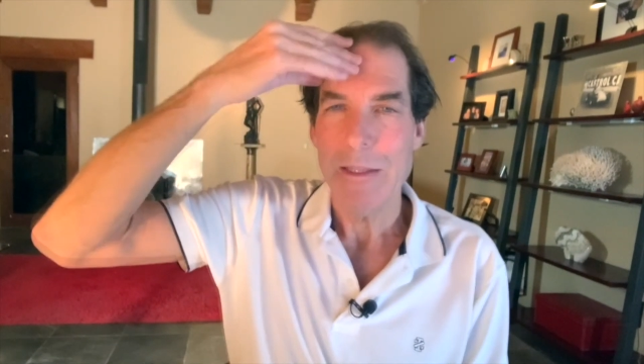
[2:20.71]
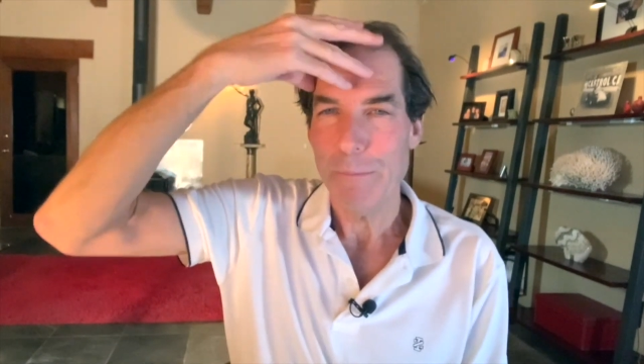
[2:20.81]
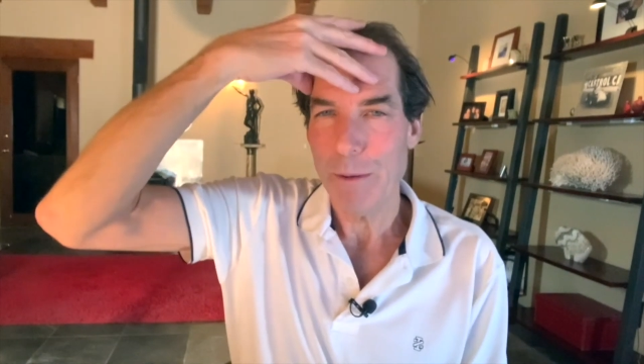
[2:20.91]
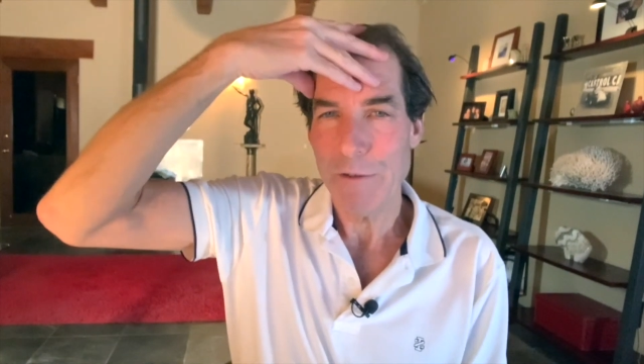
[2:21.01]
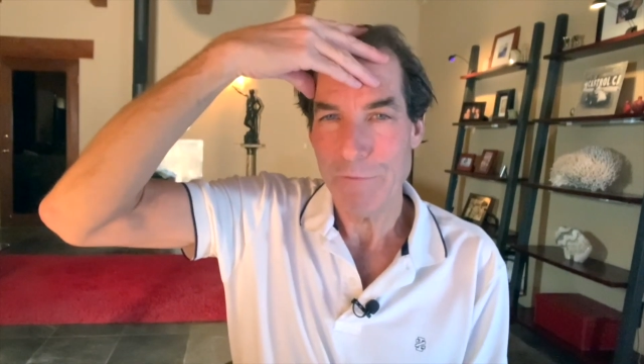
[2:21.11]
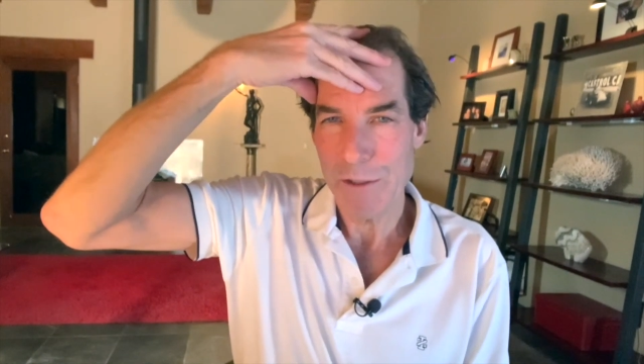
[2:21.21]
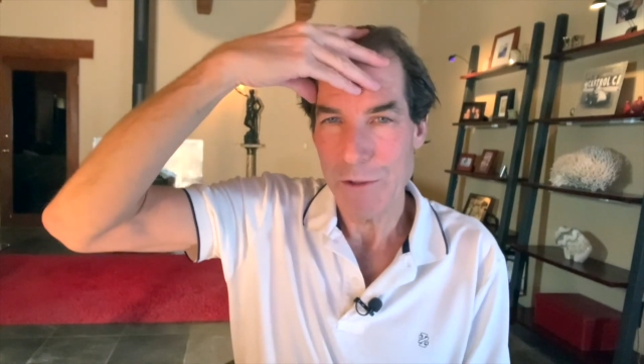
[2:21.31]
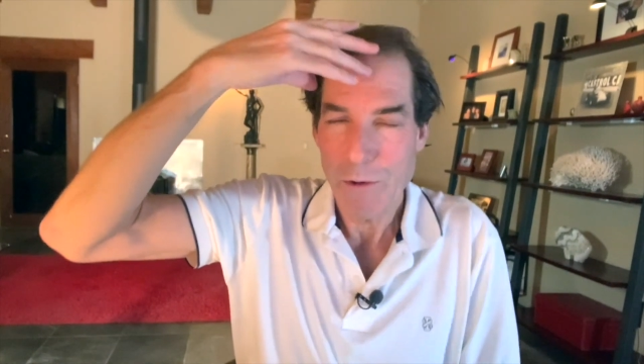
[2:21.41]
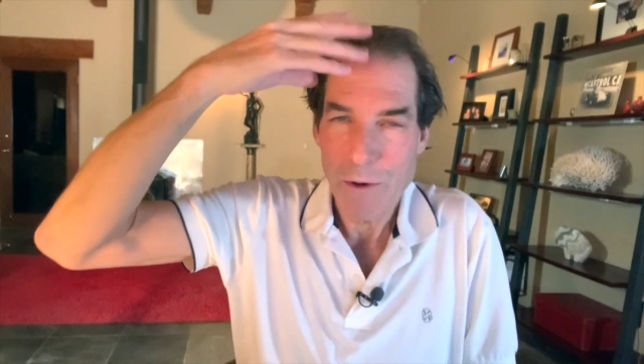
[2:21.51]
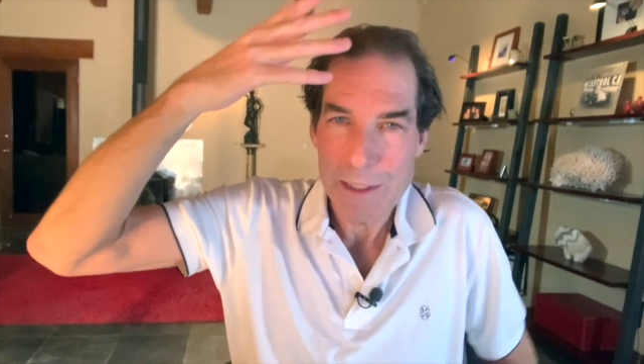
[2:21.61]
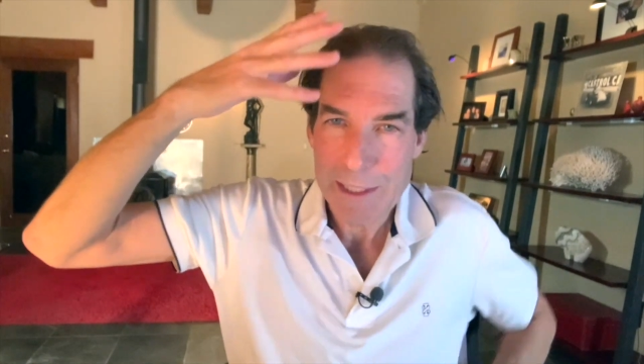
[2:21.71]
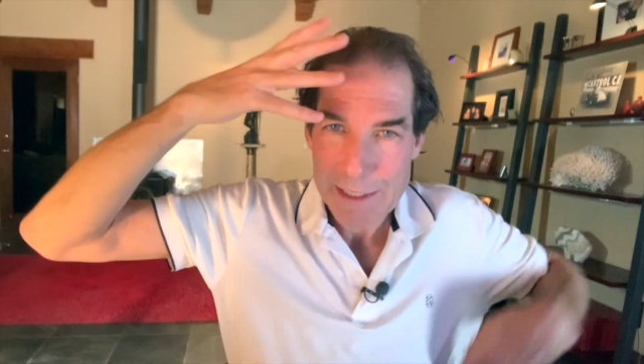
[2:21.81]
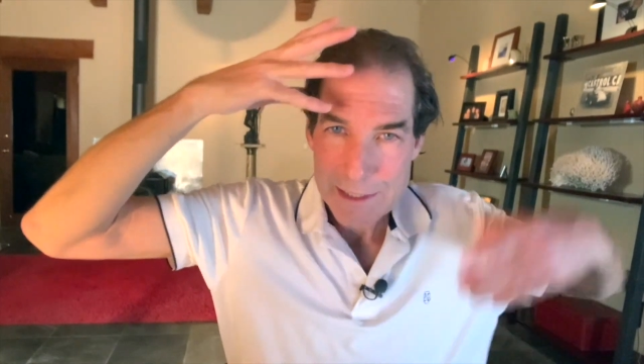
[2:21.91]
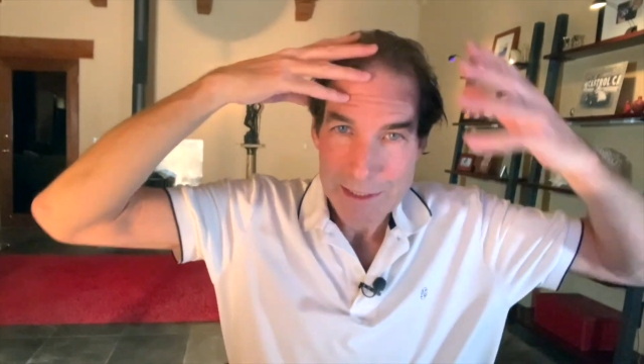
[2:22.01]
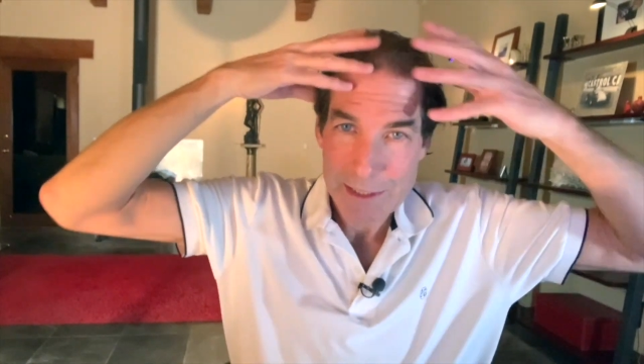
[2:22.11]
The prefrontal
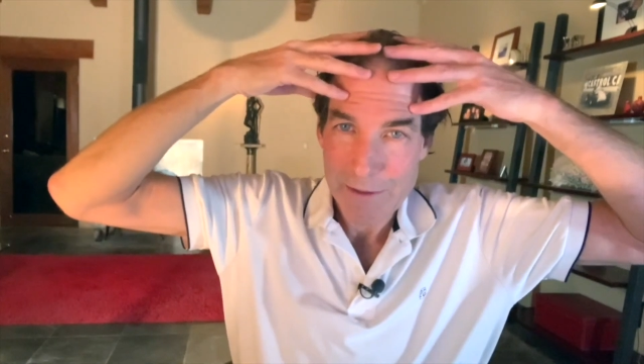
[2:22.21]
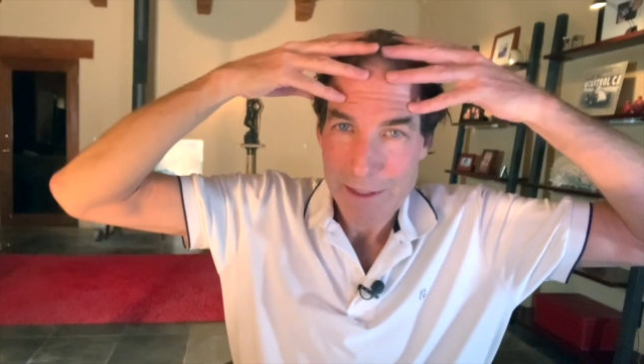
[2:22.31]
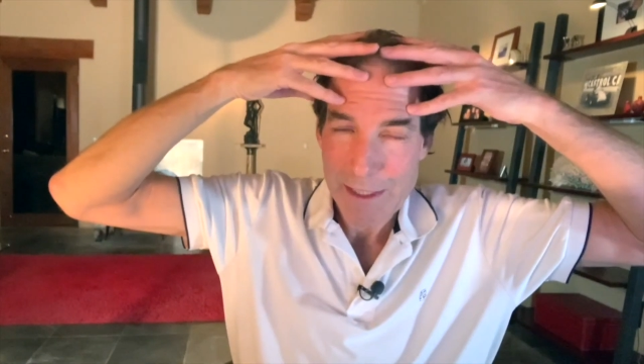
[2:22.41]
cortex, this area